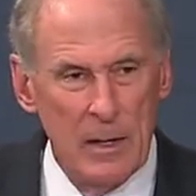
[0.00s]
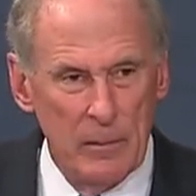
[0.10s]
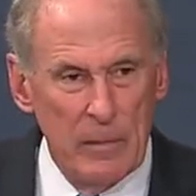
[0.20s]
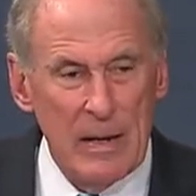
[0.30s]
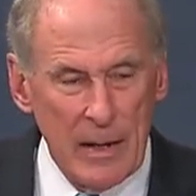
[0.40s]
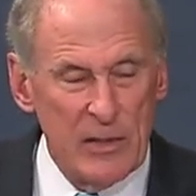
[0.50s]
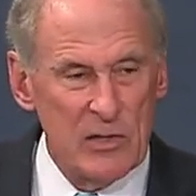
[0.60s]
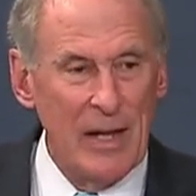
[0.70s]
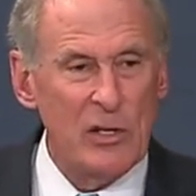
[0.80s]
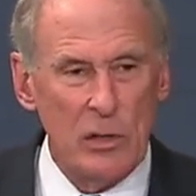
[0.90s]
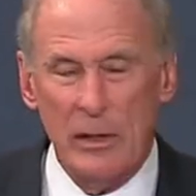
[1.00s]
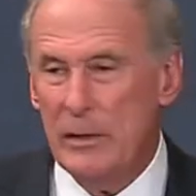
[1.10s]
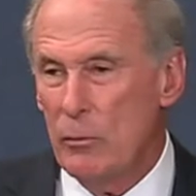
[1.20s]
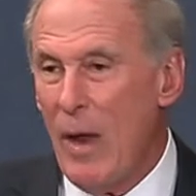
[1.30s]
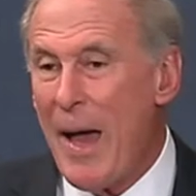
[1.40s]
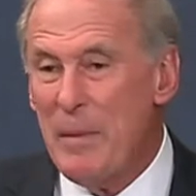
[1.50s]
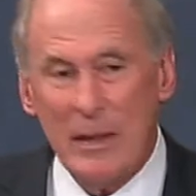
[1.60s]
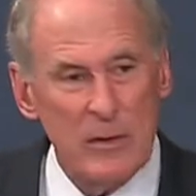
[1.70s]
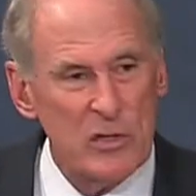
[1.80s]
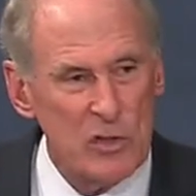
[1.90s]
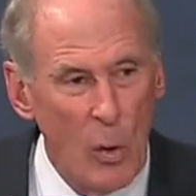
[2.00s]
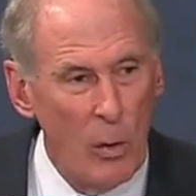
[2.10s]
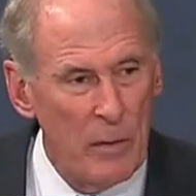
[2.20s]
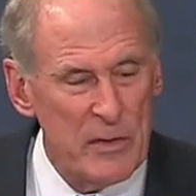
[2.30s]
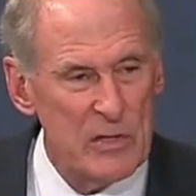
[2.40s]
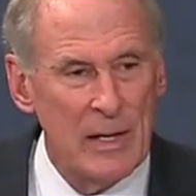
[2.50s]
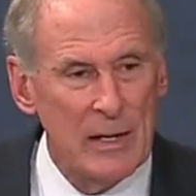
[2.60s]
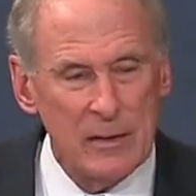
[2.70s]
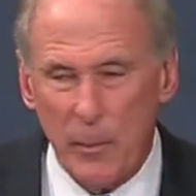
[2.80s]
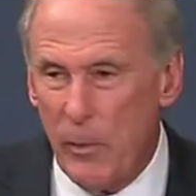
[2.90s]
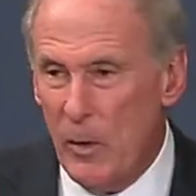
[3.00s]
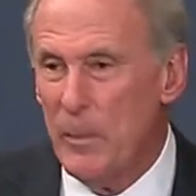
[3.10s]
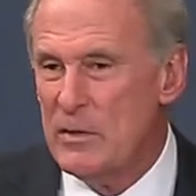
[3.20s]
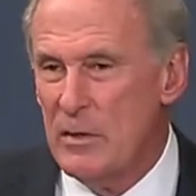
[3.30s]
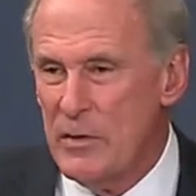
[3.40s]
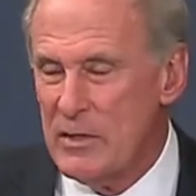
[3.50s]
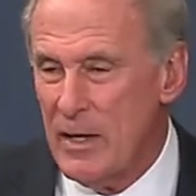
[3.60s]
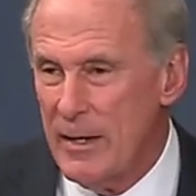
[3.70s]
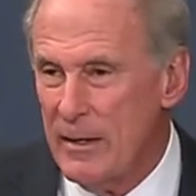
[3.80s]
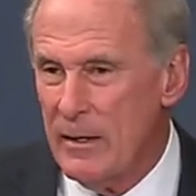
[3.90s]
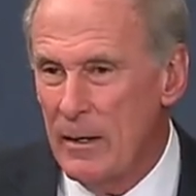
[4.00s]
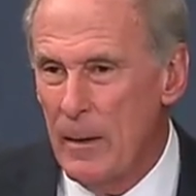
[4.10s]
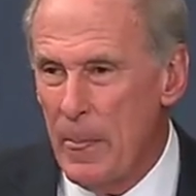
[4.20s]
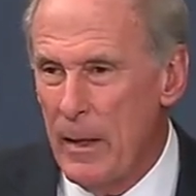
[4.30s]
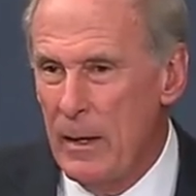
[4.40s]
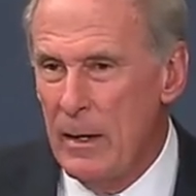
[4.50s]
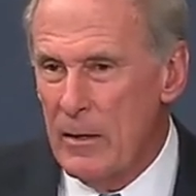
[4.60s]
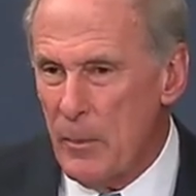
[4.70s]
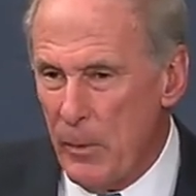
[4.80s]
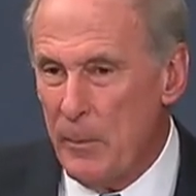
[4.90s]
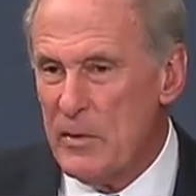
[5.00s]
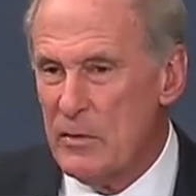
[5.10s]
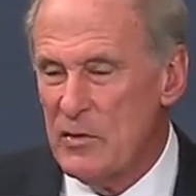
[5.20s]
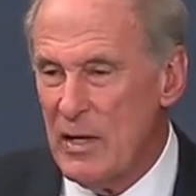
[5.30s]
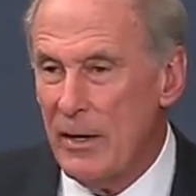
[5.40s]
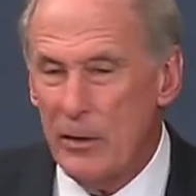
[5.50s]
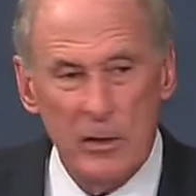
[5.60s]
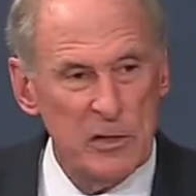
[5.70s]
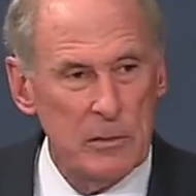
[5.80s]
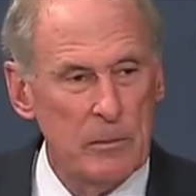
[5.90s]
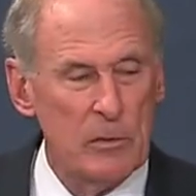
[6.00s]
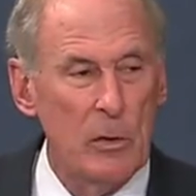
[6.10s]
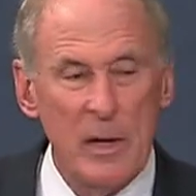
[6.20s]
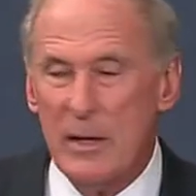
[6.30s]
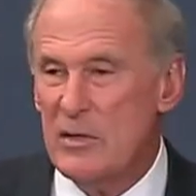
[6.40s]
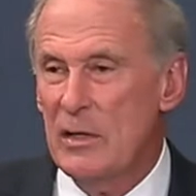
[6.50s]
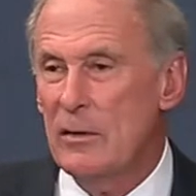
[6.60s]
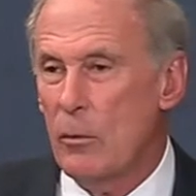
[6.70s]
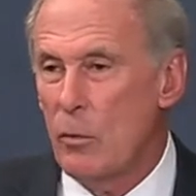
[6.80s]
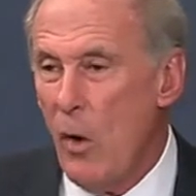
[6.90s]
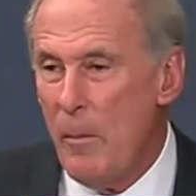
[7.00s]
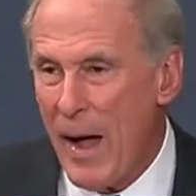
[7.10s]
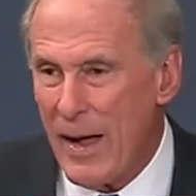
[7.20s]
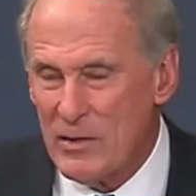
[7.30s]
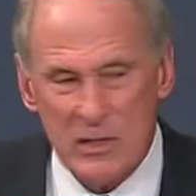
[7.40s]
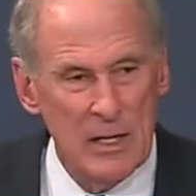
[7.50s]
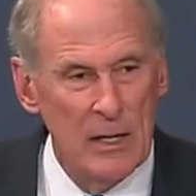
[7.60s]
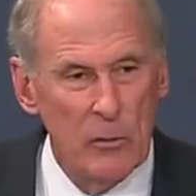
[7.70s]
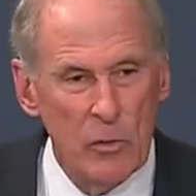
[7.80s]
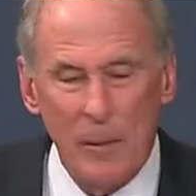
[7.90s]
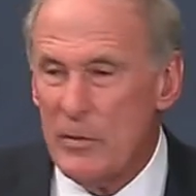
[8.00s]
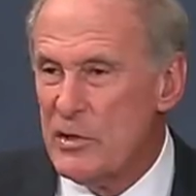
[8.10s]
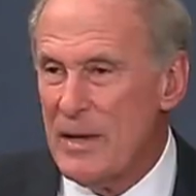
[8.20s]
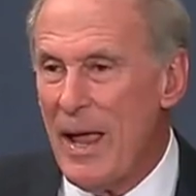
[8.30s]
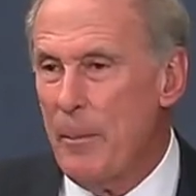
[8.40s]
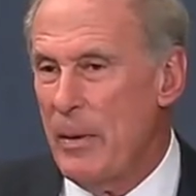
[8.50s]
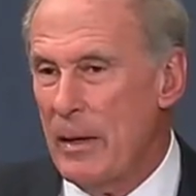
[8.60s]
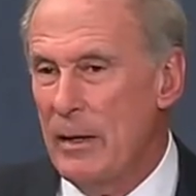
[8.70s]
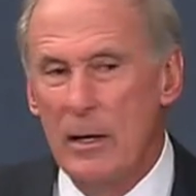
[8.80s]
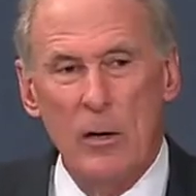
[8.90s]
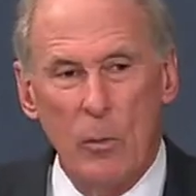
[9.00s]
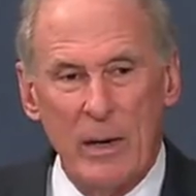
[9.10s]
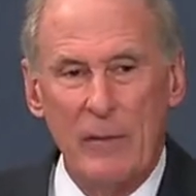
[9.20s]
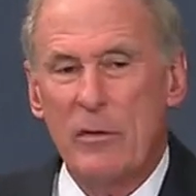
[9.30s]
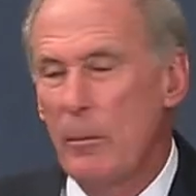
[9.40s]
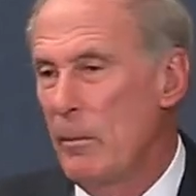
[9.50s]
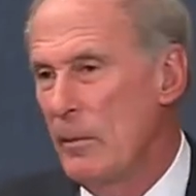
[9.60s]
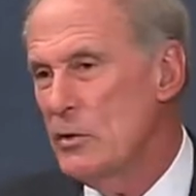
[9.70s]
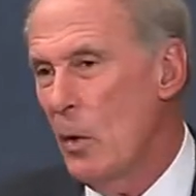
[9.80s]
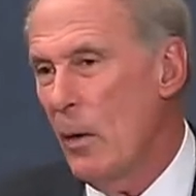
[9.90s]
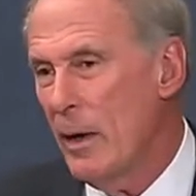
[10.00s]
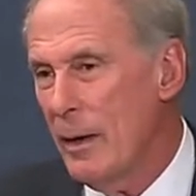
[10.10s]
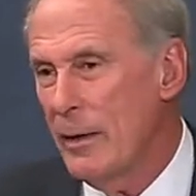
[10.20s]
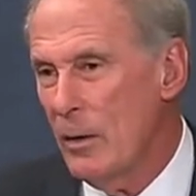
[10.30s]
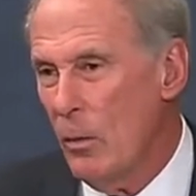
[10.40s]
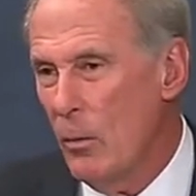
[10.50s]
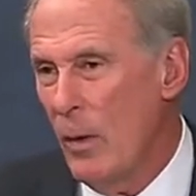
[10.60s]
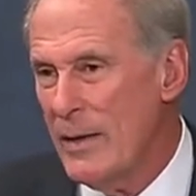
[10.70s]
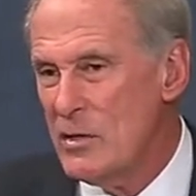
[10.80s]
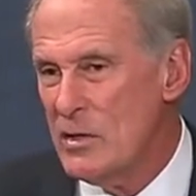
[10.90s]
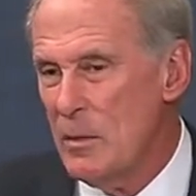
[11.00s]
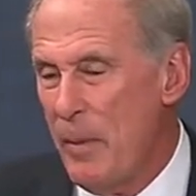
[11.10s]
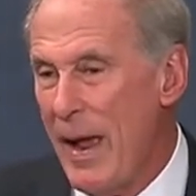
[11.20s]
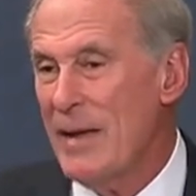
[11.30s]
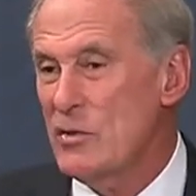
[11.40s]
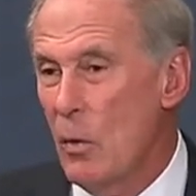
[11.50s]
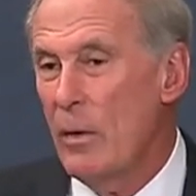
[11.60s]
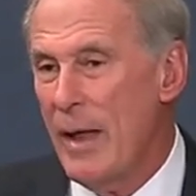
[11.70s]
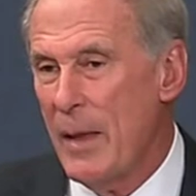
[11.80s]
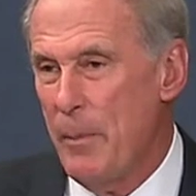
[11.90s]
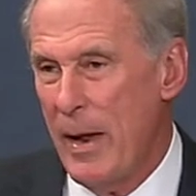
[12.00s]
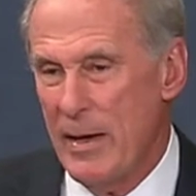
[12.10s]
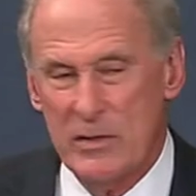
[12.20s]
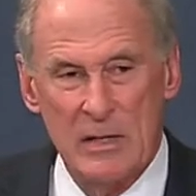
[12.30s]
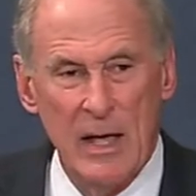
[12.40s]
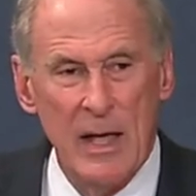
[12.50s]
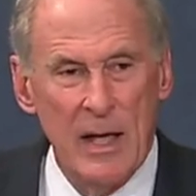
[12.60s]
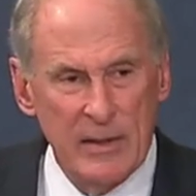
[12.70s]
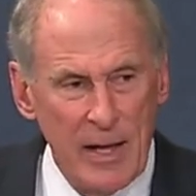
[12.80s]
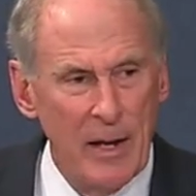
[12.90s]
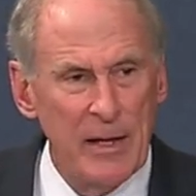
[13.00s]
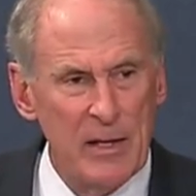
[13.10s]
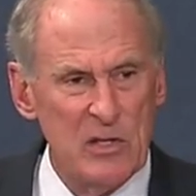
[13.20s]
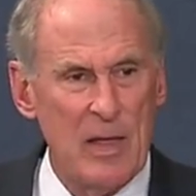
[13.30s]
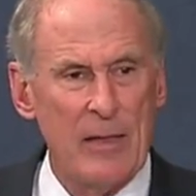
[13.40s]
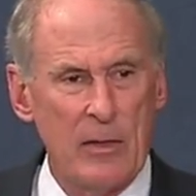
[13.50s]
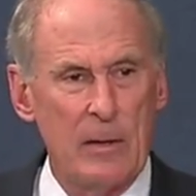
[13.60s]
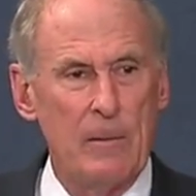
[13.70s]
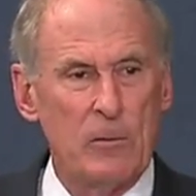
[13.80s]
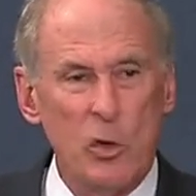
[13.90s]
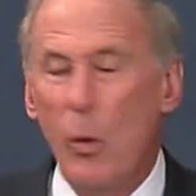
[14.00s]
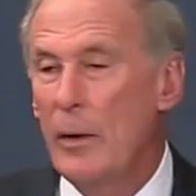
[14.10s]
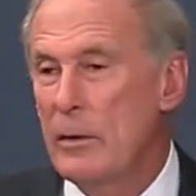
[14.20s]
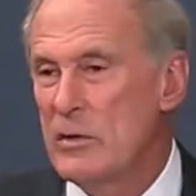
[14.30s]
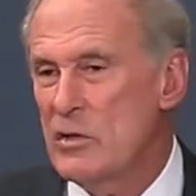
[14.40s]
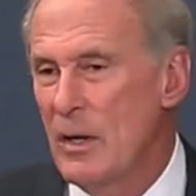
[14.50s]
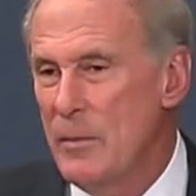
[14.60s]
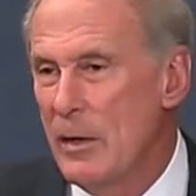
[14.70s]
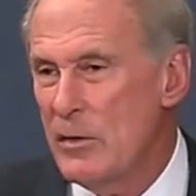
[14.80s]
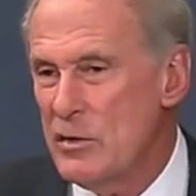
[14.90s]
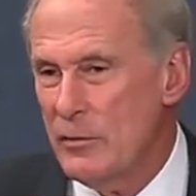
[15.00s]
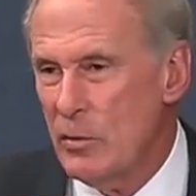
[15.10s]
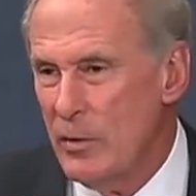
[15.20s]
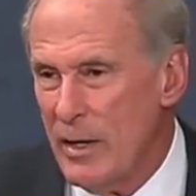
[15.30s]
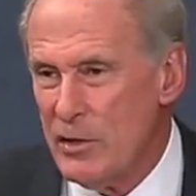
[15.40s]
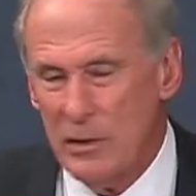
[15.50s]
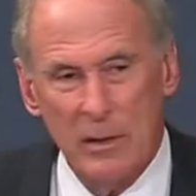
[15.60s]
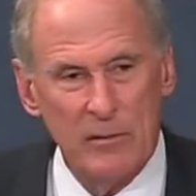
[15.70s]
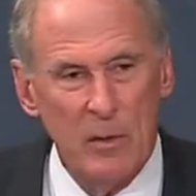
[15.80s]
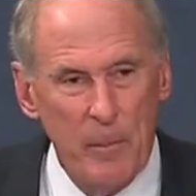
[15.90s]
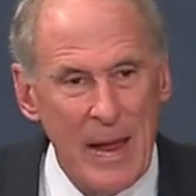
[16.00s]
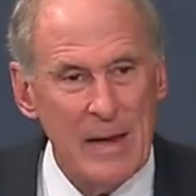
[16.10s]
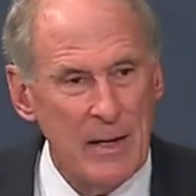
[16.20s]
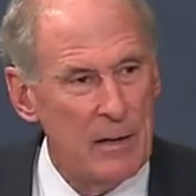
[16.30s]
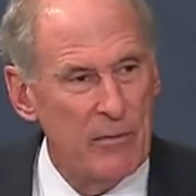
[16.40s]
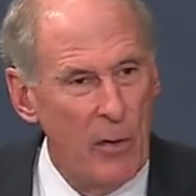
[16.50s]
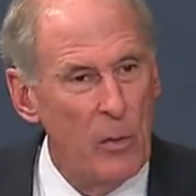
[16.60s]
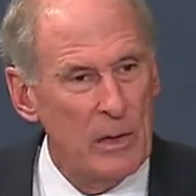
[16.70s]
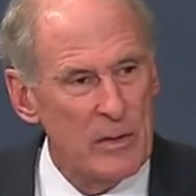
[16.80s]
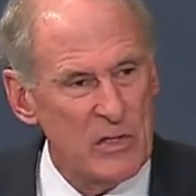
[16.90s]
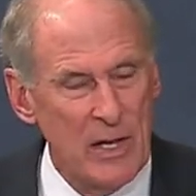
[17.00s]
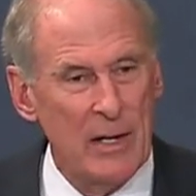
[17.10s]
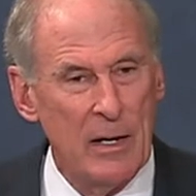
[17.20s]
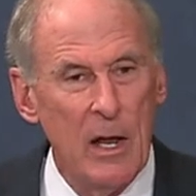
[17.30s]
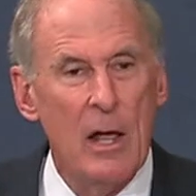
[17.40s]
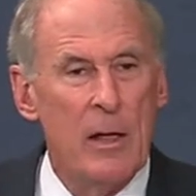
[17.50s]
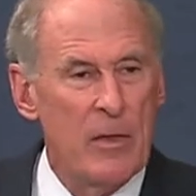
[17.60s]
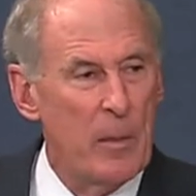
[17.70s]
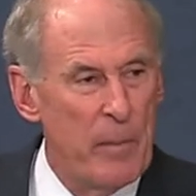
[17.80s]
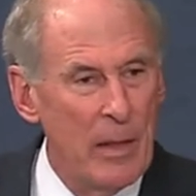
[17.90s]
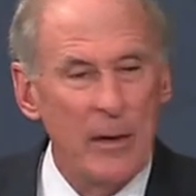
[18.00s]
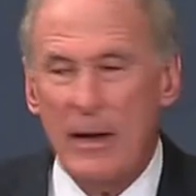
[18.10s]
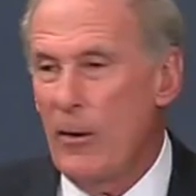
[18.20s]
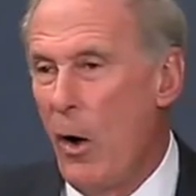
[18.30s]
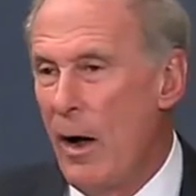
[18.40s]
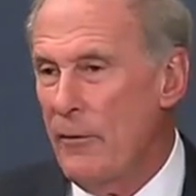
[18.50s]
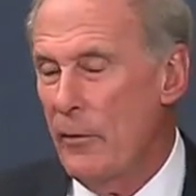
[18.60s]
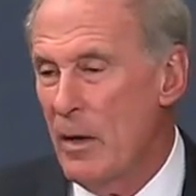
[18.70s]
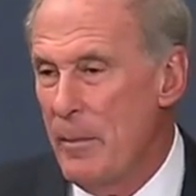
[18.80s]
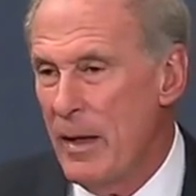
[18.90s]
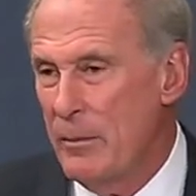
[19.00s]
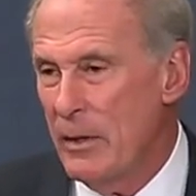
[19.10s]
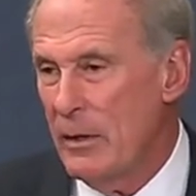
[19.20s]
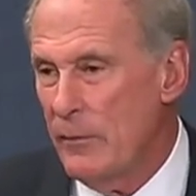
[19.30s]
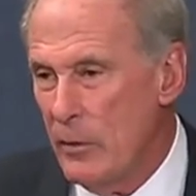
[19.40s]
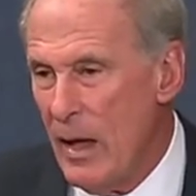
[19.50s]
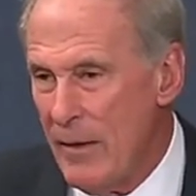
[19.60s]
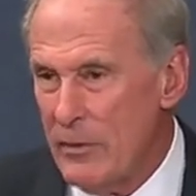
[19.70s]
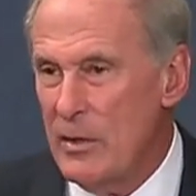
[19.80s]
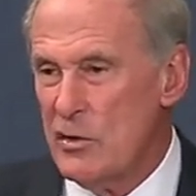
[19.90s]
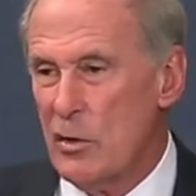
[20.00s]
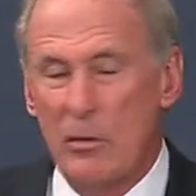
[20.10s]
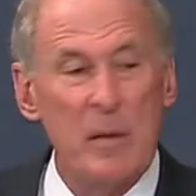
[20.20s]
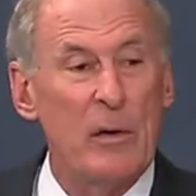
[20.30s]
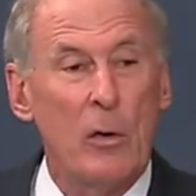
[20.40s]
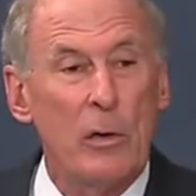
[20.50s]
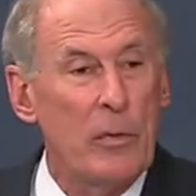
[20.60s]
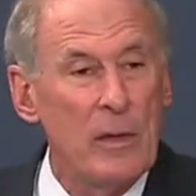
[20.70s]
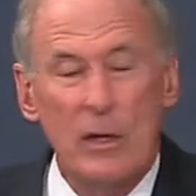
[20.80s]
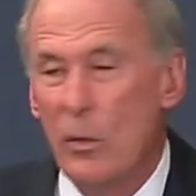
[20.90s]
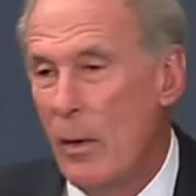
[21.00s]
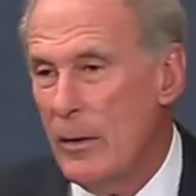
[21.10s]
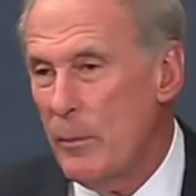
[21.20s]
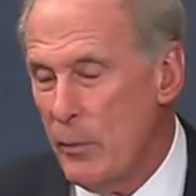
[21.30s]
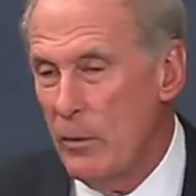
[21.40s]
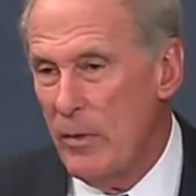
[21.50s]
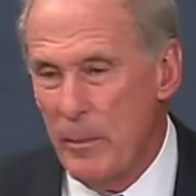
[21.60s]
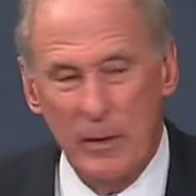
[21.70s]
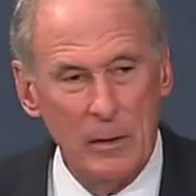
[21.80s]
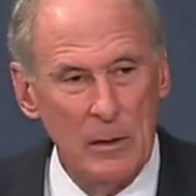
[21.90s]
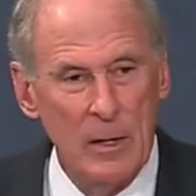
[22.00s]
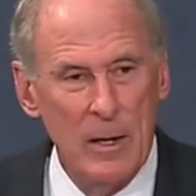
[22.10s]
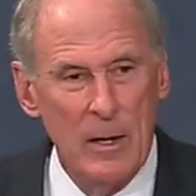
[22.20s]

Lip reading: meaning essentially robbing the soul of the Senate, the purpose of the Senate, the purpose of senators, turning us into robots, rubber stamping whatever the majority leader wants us to pass or not pass, telling us that the 200 and some years of tradition of debate and vote in the Senate, the ability to offer an amendment if you have a disagreement or you think you want to improve the bill,